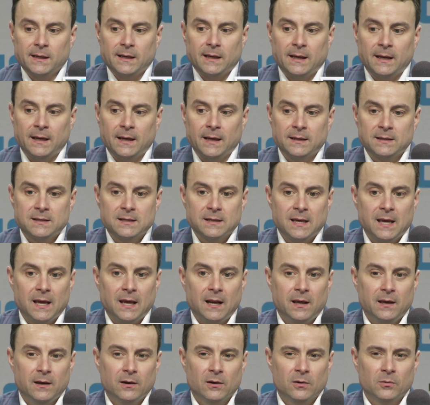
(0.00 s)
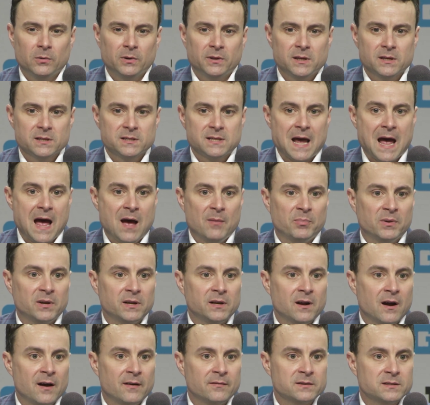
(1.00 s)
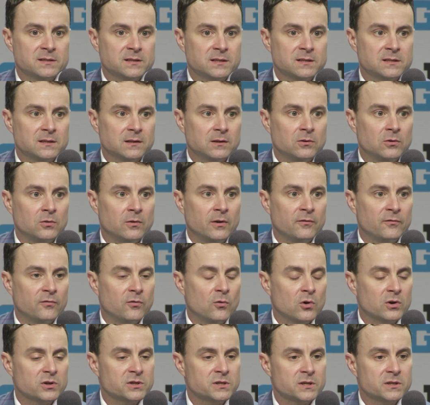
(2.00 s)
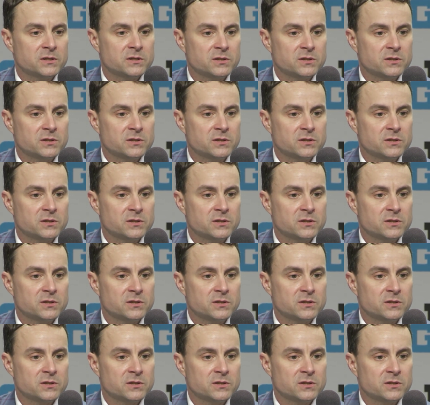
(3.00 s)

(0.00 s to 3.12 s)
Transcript: And to get here with this happening, obviously, is a little unfortunate.